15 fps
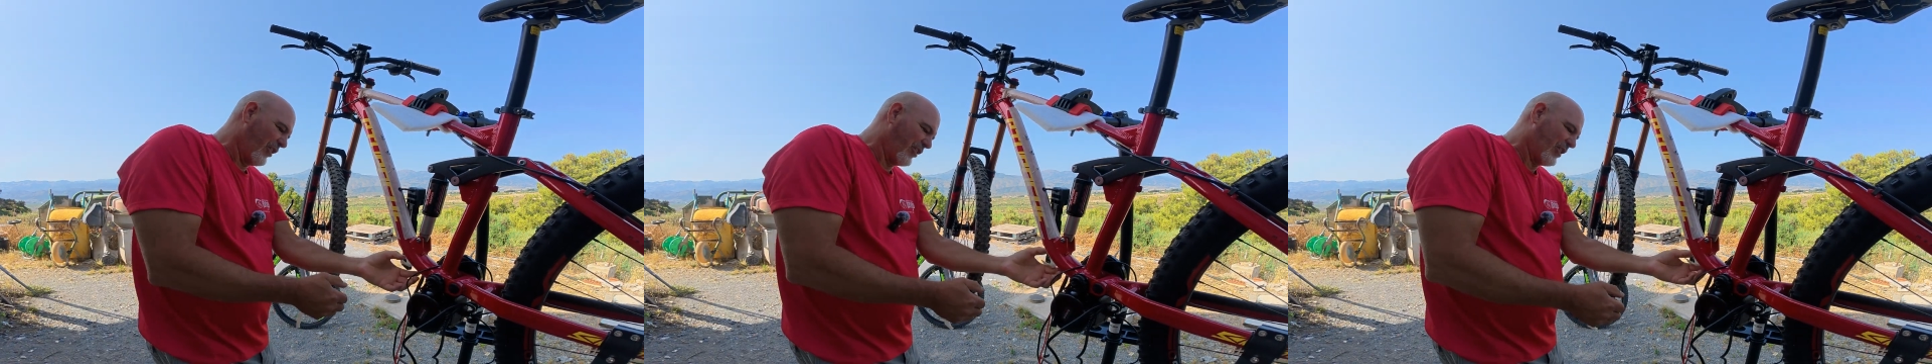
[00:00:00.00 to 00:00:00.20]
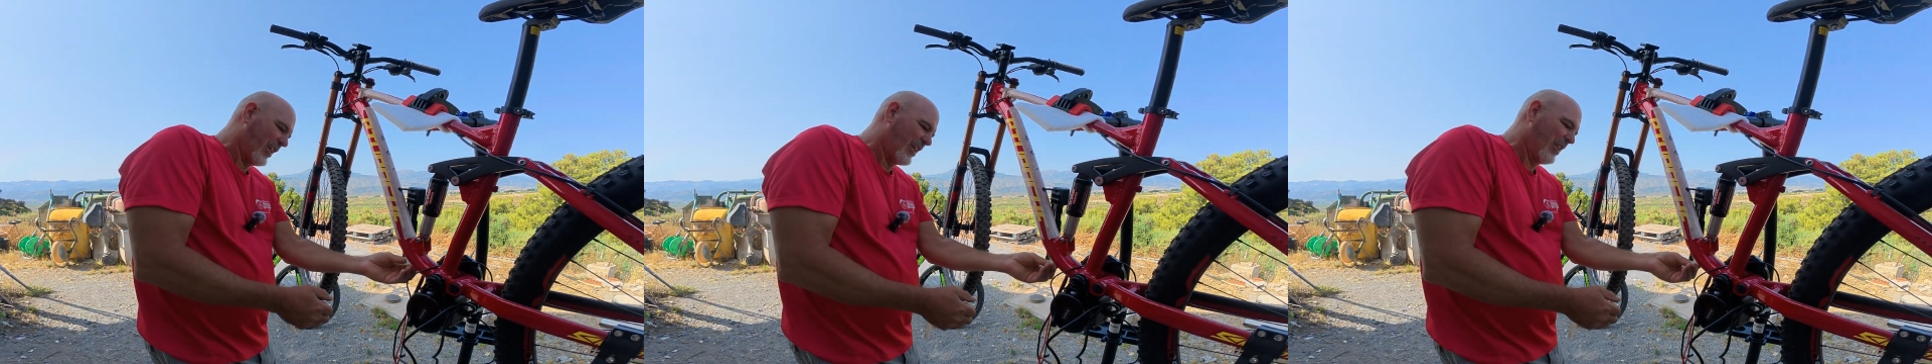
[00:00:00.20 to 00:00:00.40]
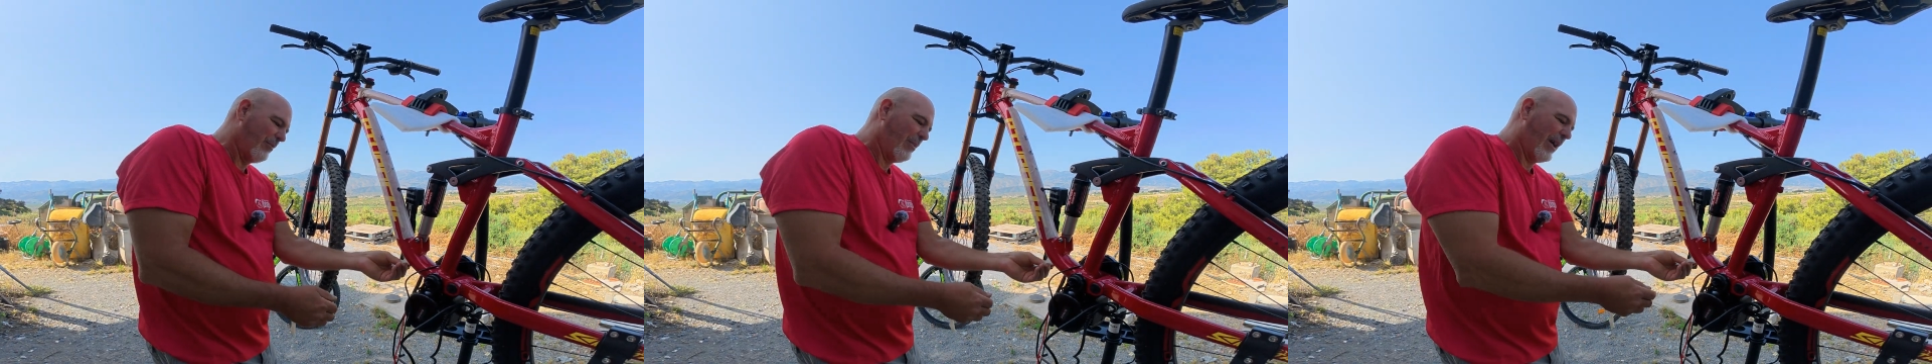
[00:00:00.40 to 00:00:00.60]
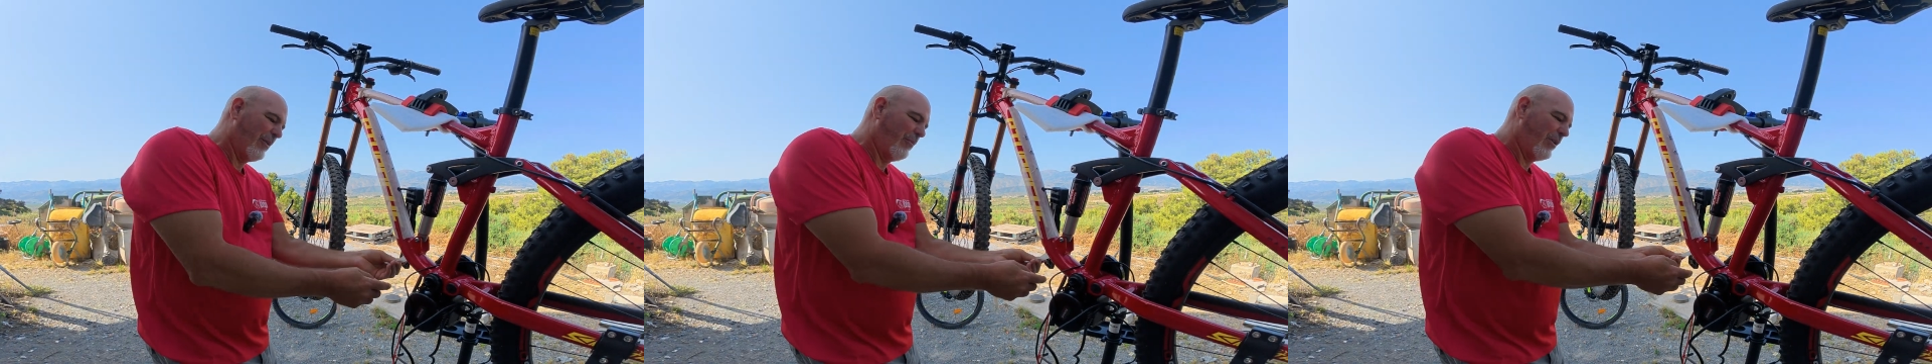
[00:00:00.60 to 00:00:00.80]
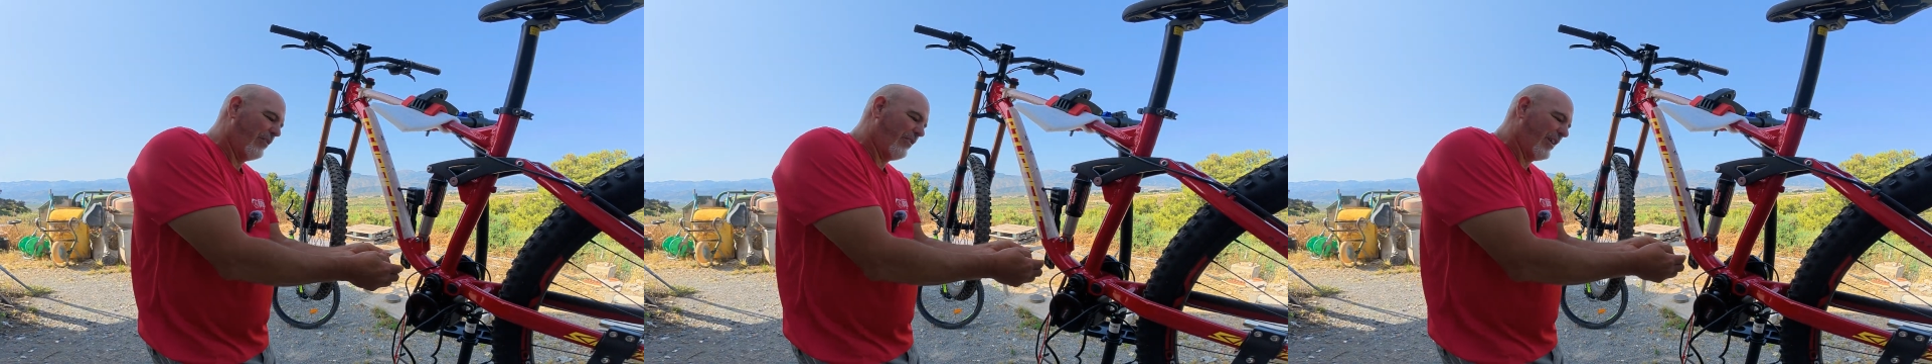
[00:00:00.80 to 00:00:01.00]
not taking the
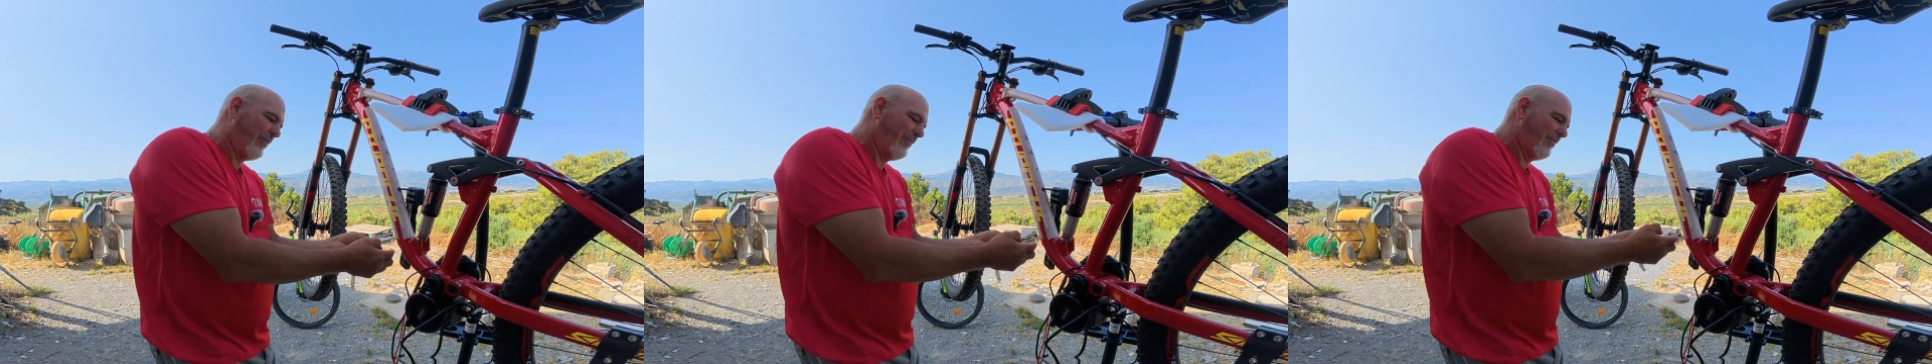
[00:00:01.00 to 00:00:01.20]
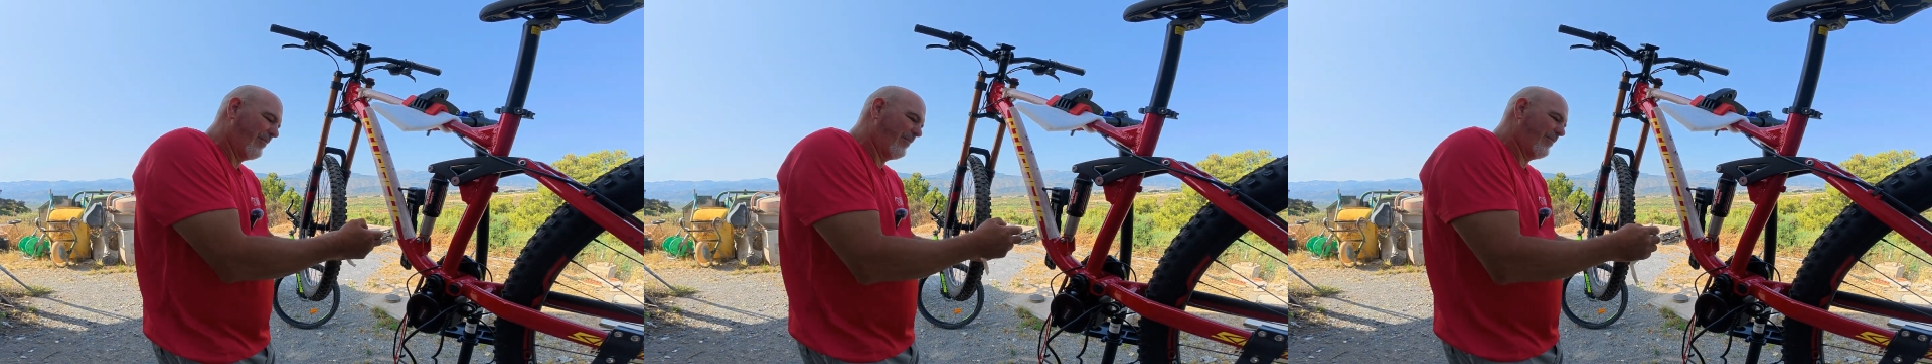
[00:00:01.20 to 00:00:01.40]
paint with it.